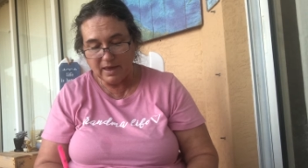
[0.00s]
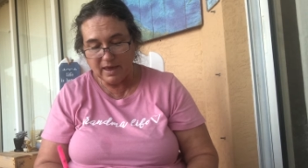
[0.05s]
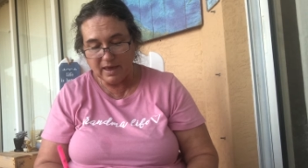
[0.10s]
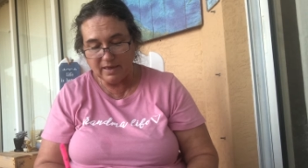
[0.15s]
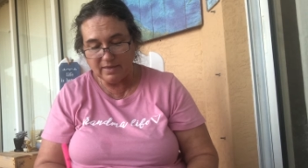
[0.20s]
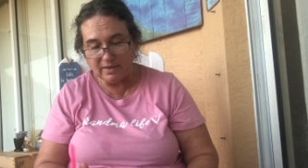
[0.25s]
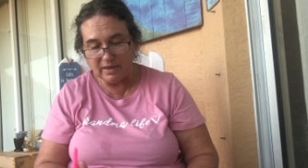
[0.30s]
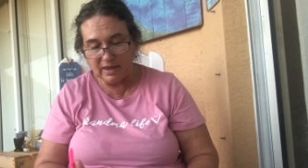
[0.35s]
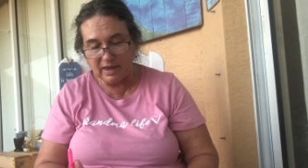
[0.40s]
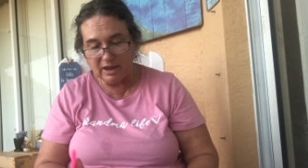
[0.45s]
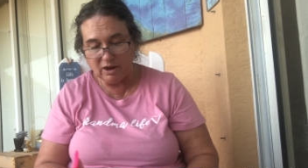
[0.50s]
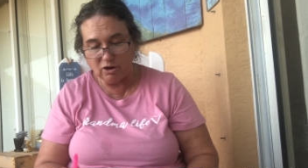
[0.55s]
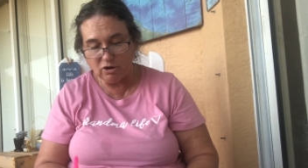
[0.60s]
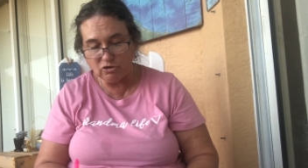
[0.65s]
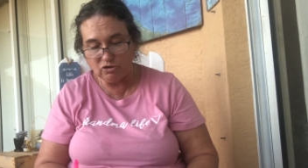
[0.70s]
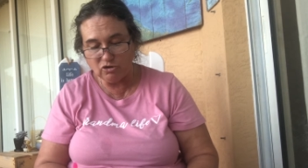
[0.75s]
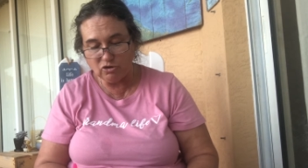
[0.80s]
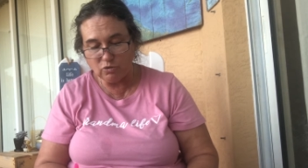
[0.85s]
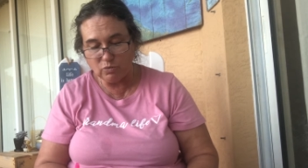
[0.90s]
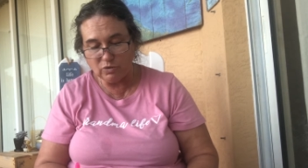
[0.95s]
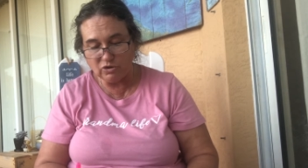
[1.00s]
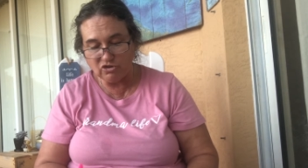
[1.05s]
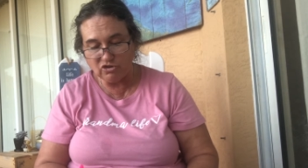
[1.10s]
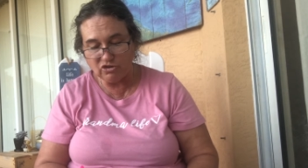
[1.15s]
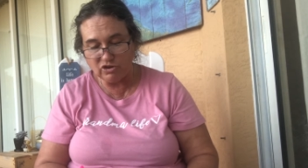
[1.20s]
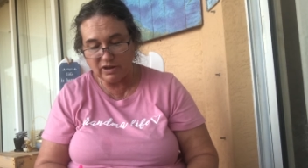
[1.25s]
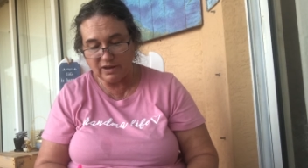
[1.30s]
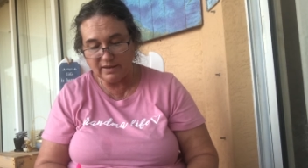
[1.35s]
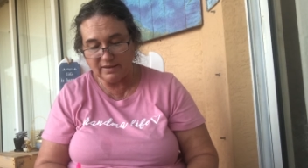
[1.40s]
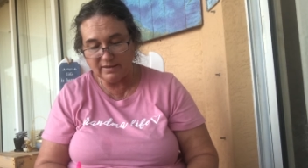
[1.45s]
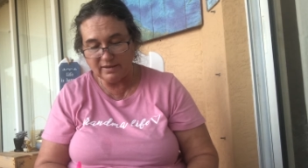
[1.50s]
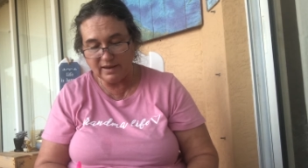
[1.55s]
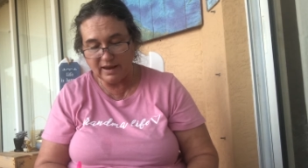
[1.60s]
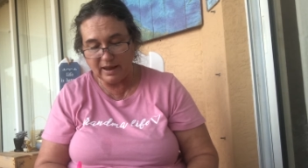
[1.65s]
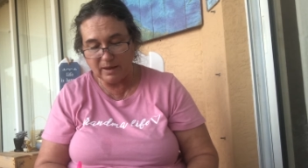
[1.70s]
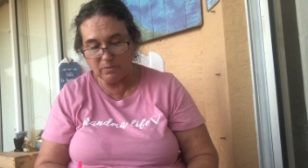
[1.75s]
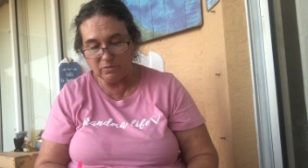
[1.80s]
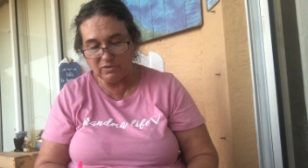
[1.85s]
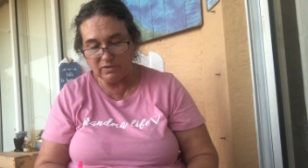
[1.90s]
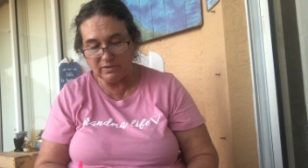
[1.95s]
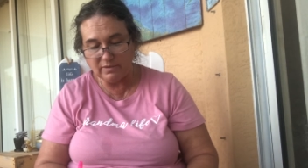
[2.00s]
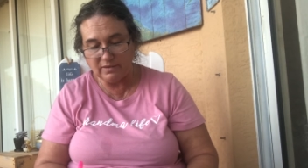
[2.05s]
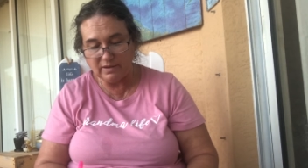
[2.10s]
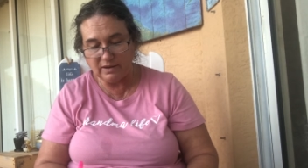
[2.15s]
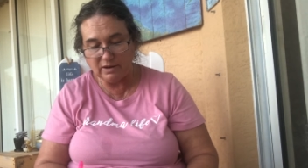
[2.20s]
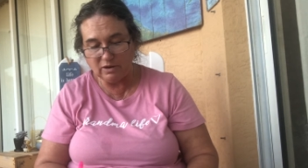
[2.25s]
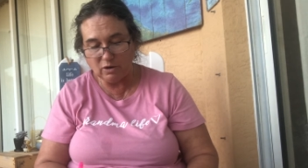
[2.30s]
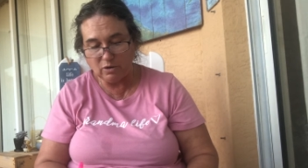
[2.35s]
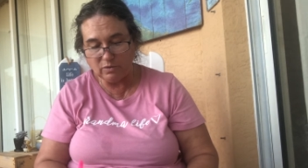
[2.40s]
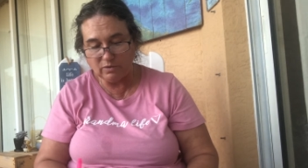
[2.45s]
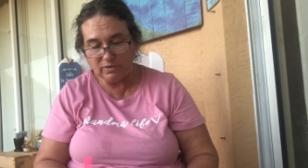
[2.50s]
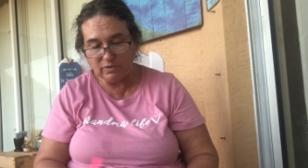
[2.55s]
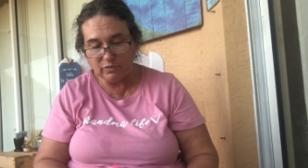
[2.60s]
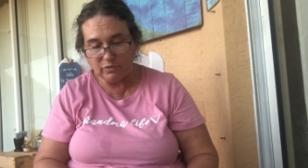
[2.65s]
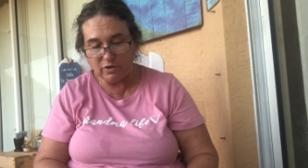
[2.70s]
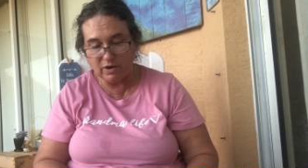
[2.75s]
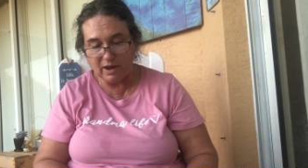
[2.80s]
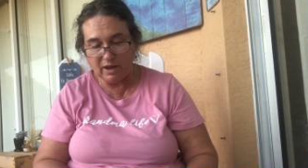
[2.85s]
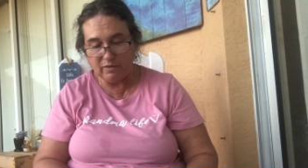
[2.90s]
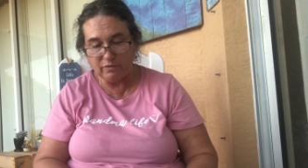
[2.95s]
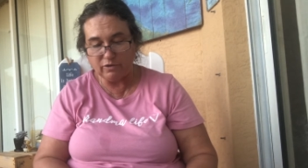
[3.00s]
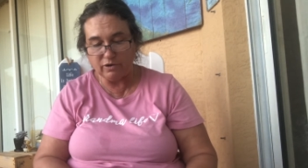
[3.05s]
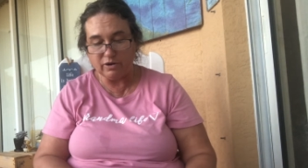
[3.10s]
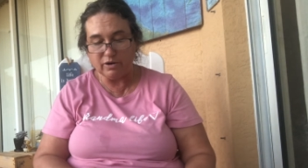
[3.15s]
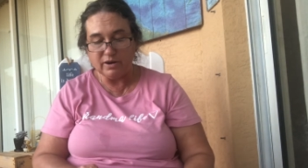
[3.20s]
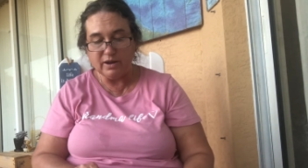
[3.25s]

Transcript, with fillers: and the character which his name denotes forever.